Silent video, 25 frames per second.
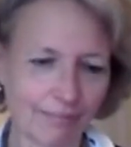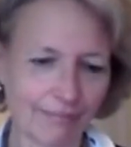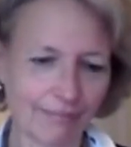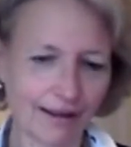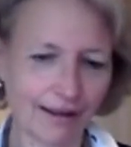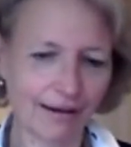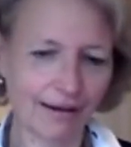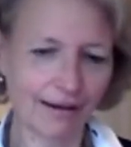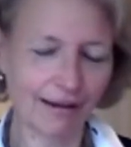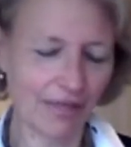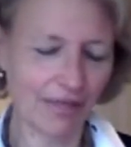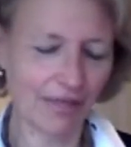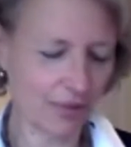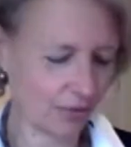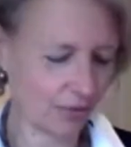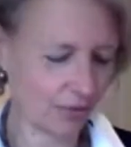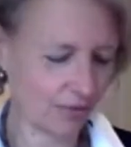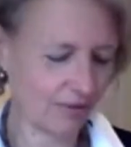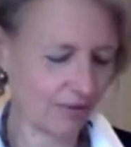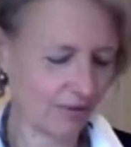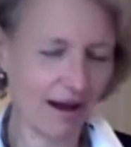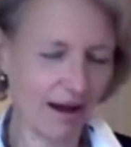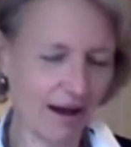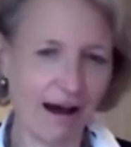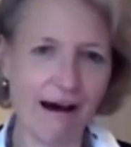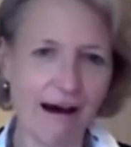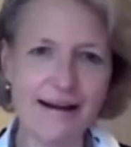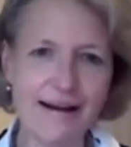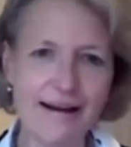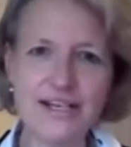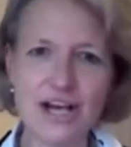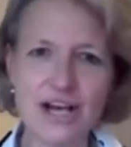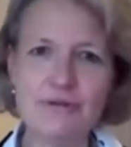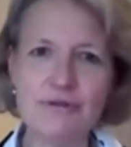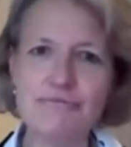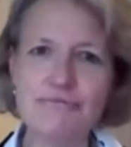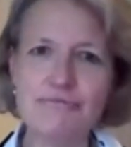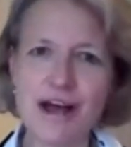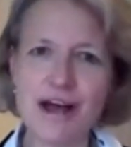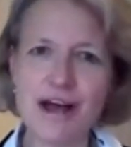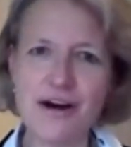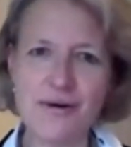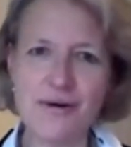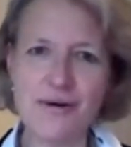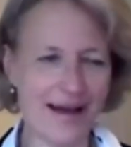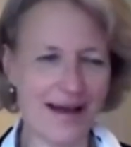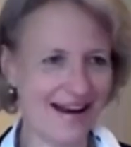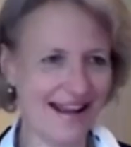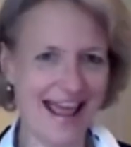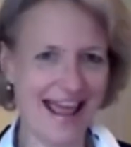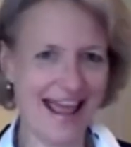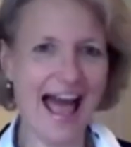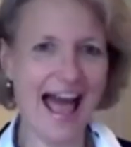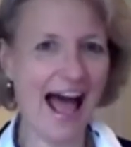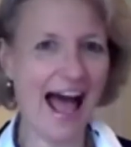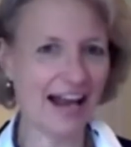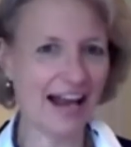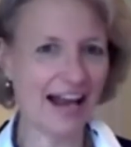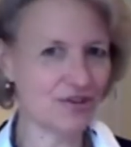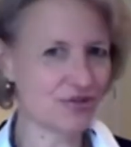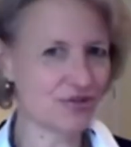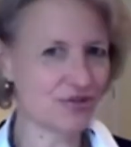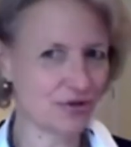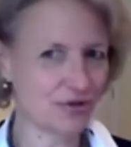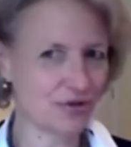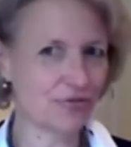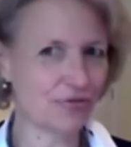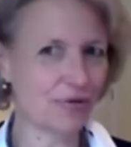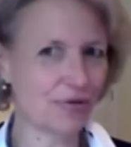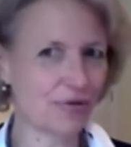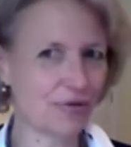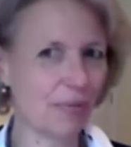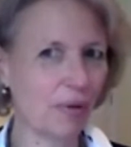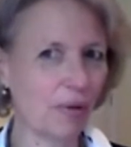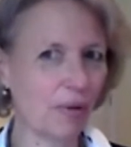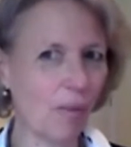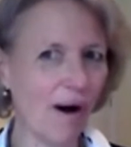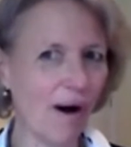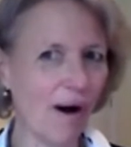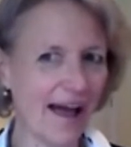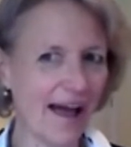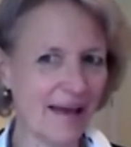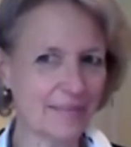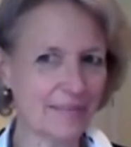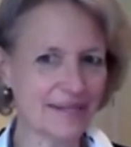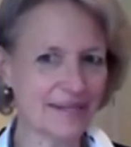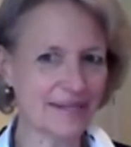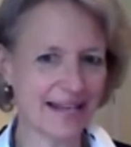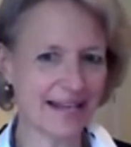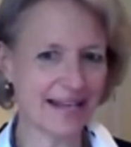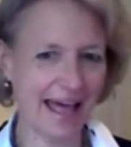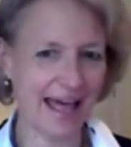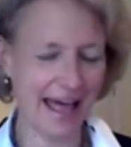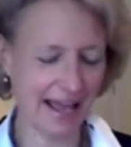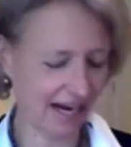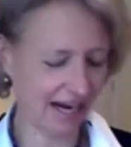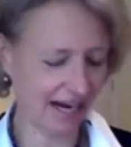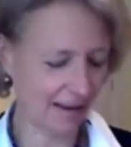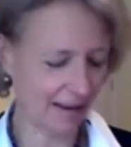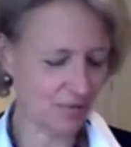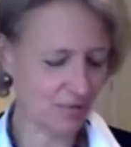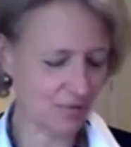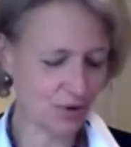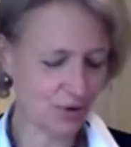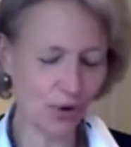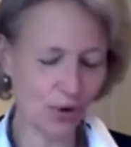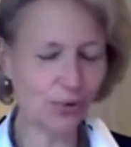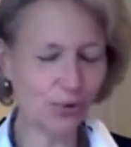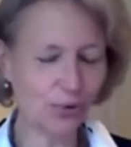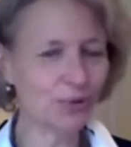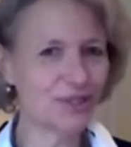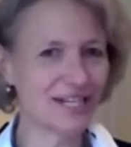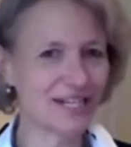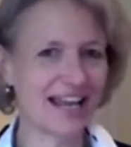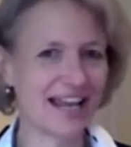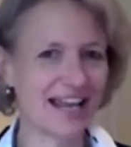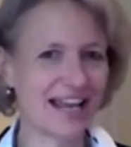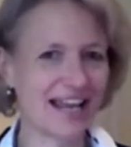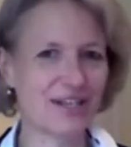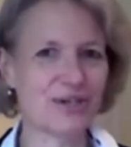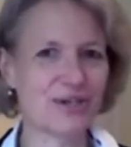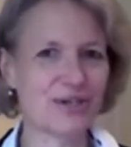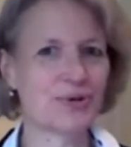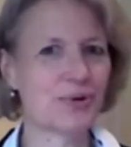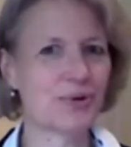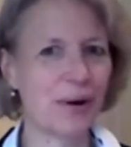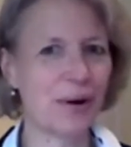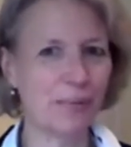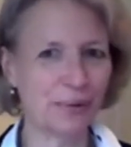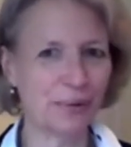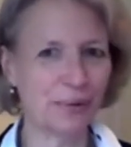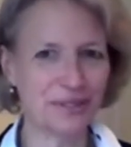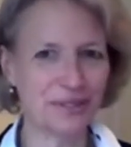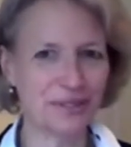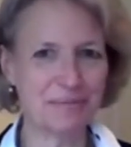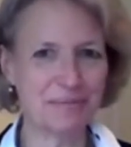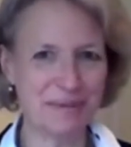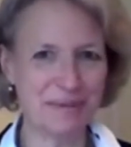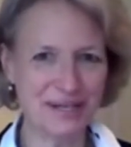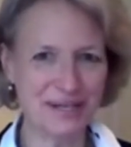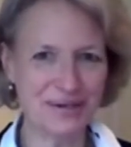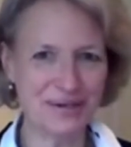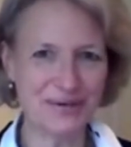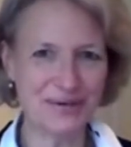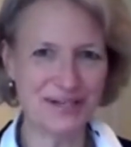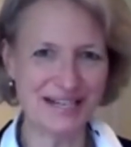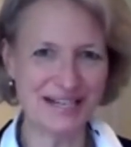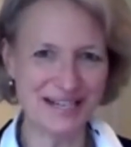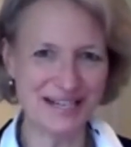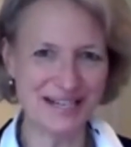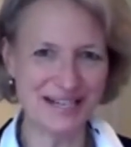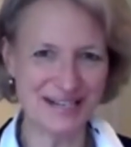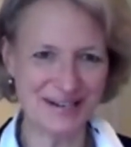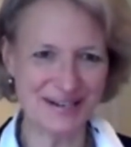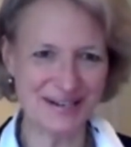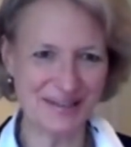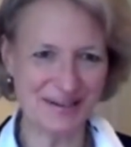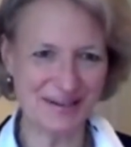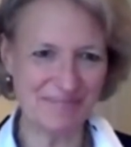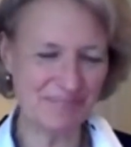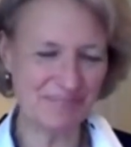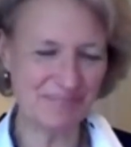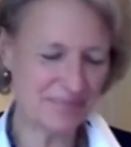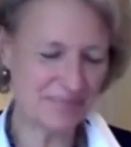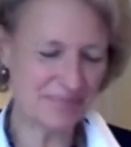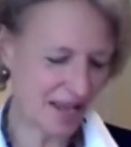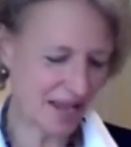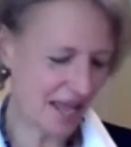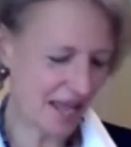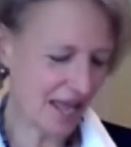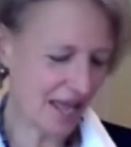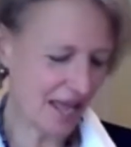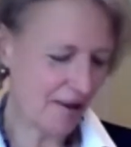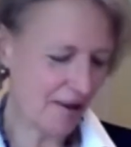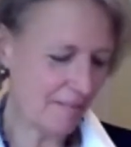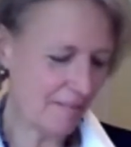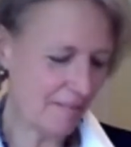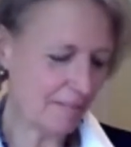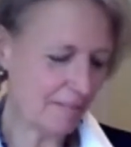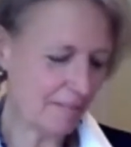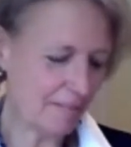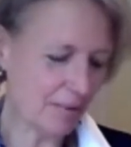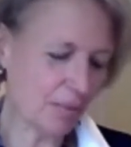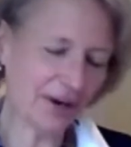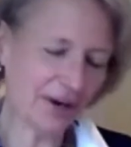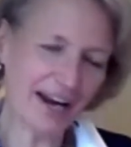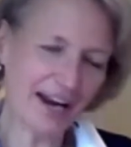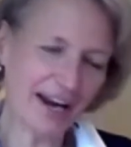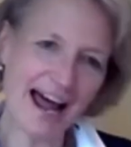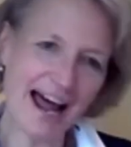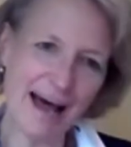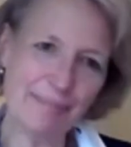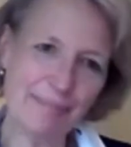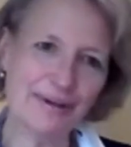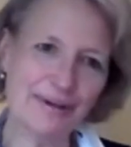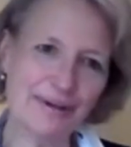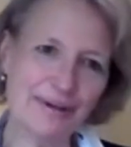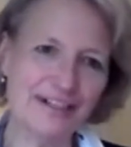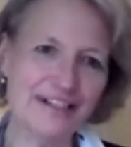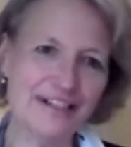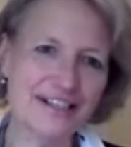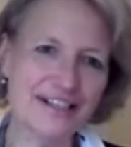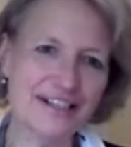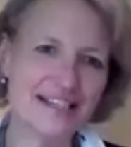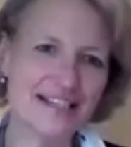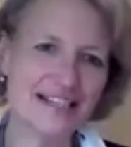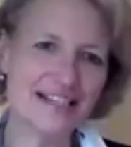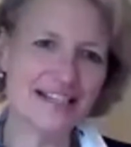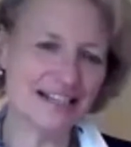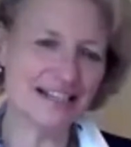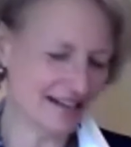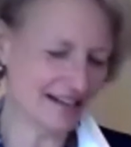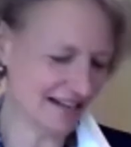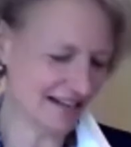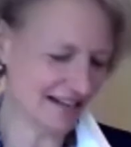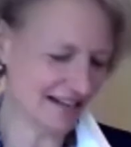And I thought, I don't know any Andrew from the YMCA, and I'm not altogether sure I want to be talking to them. But what had happened is that